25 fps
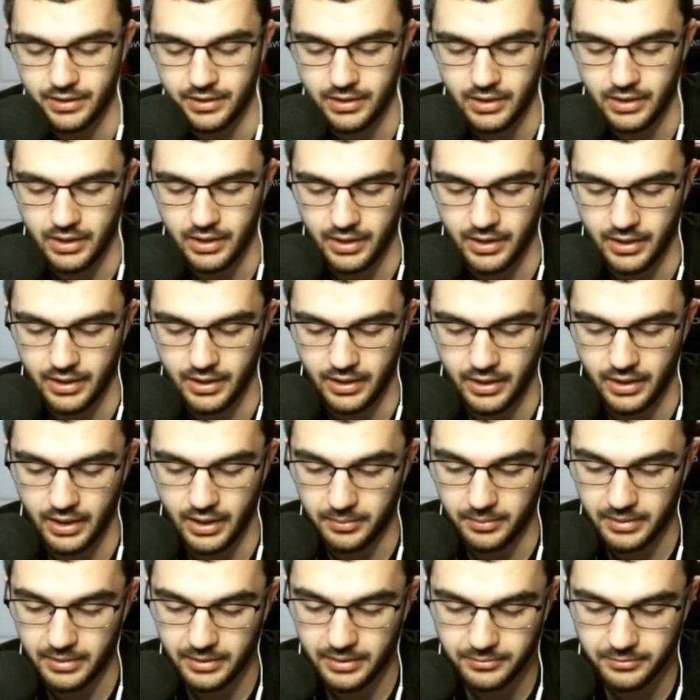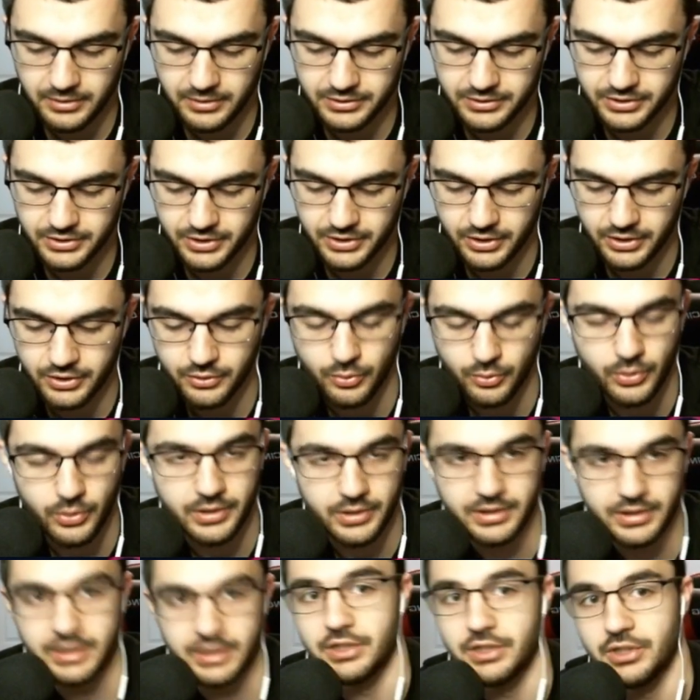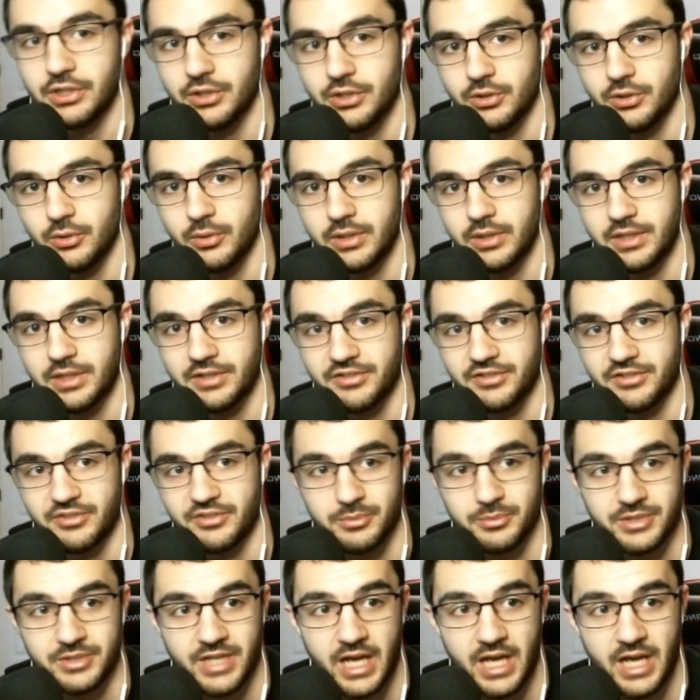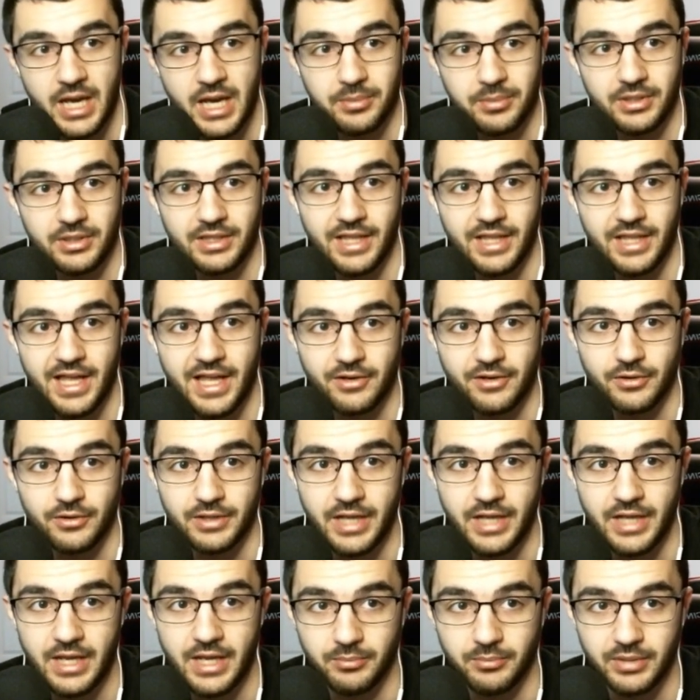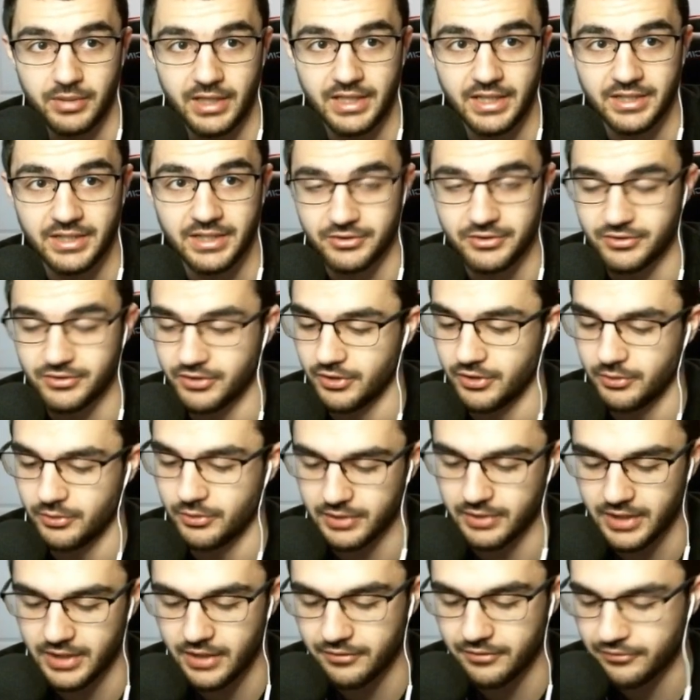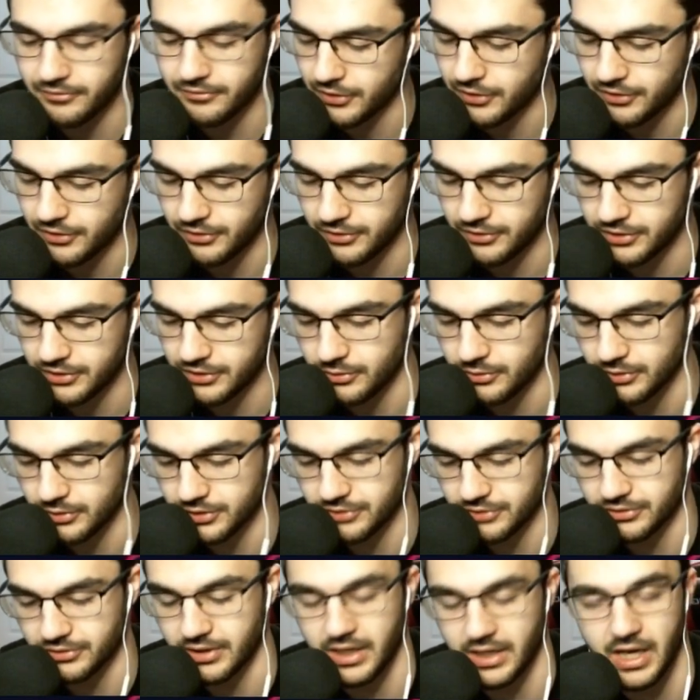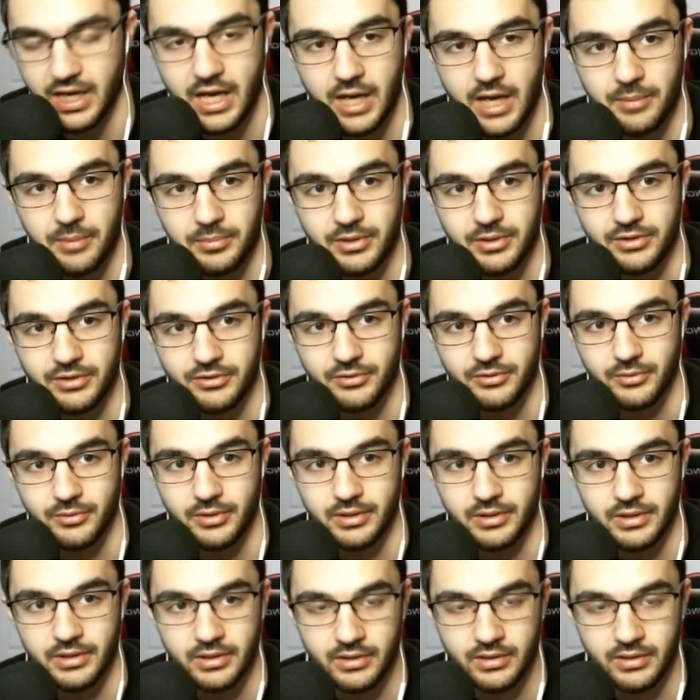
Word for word: I'm going to show you what it can do in some top ladder gameplays, so without further ado, we're just going to hop into it.